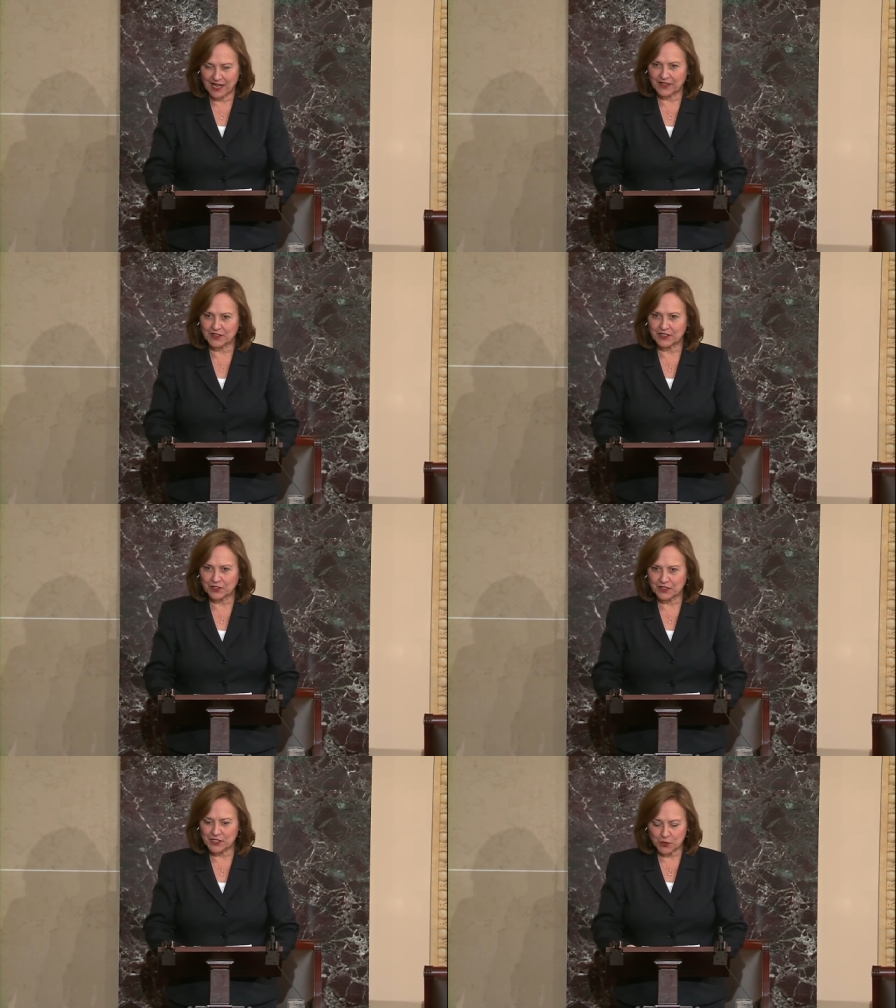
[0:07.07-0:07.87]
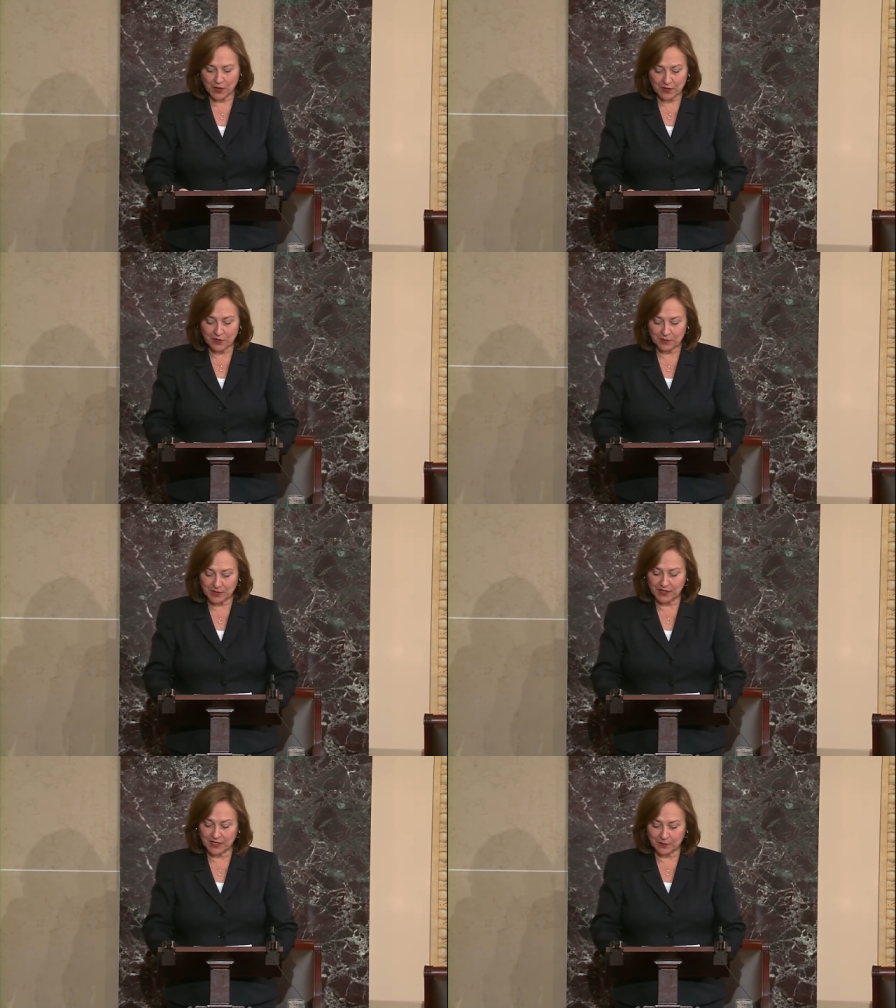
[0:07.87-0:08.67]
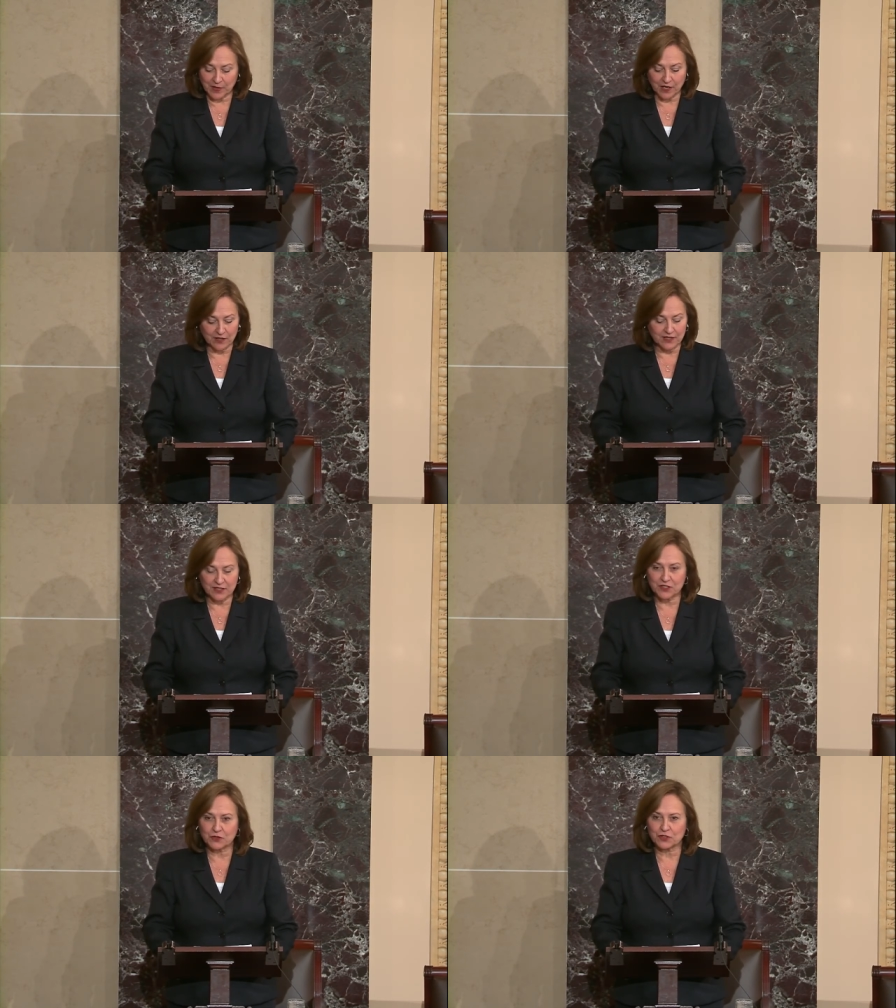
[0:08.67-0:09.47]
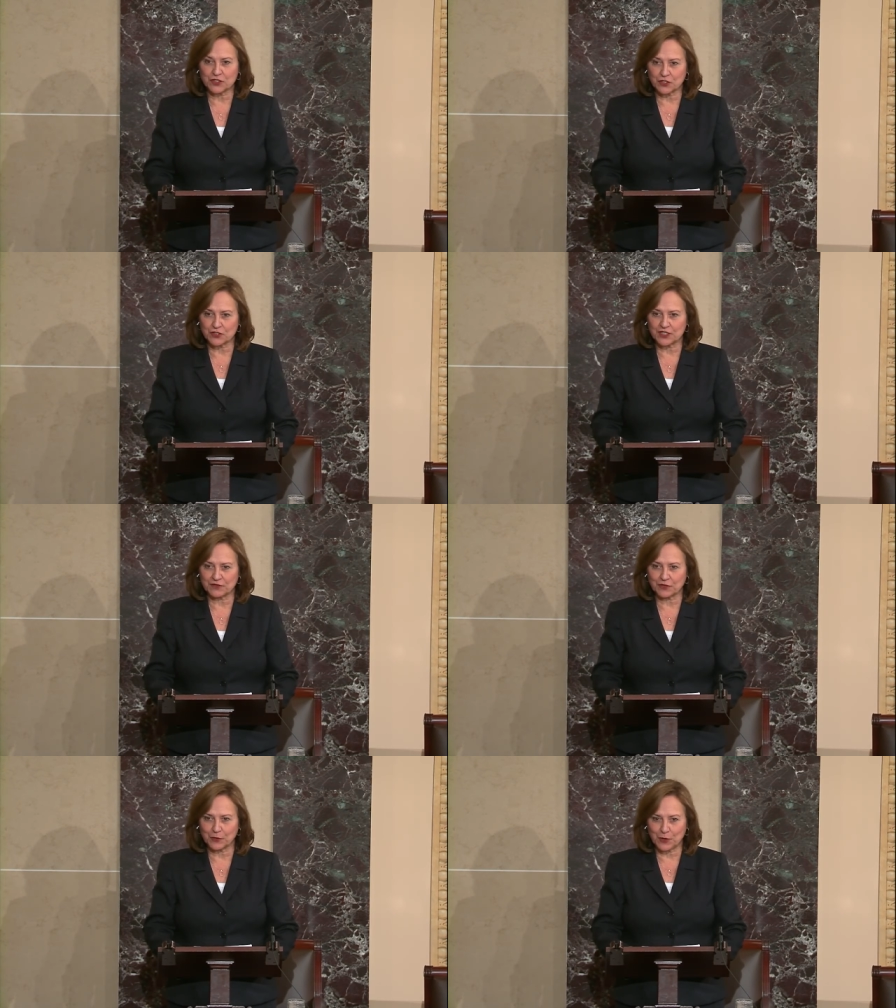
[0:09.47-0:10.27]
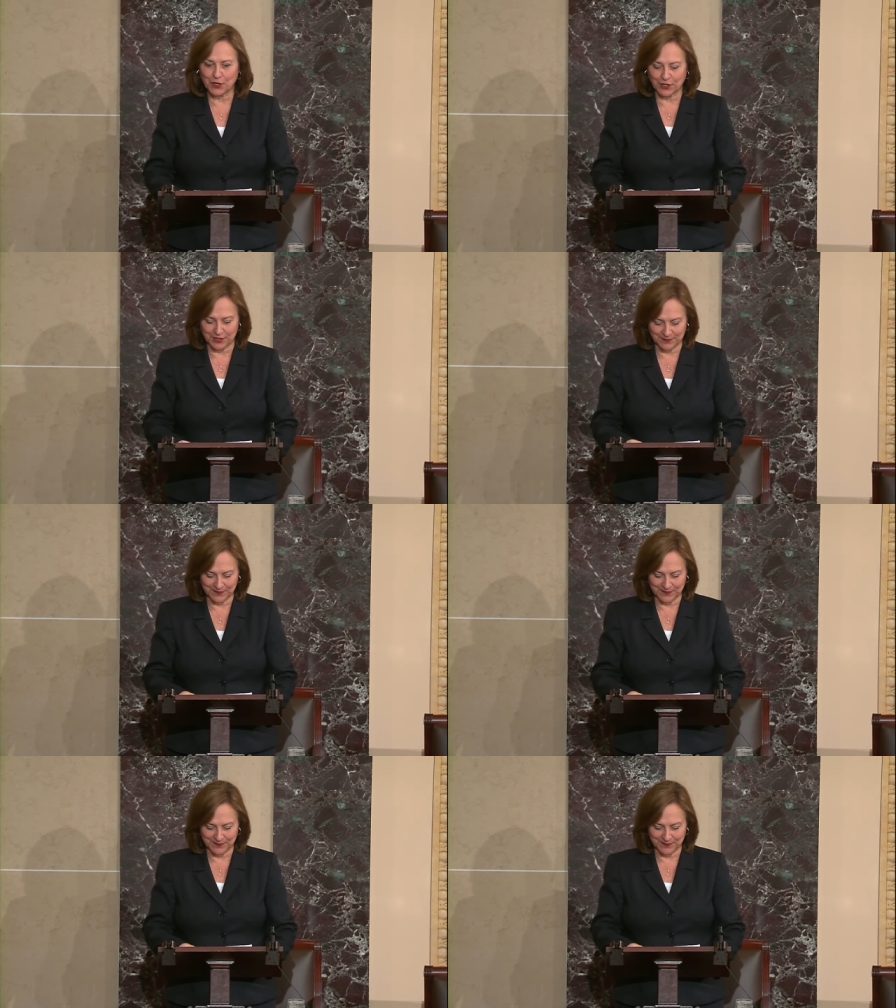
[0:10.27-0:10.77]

and the nearly 21 million Americans who are searching for work.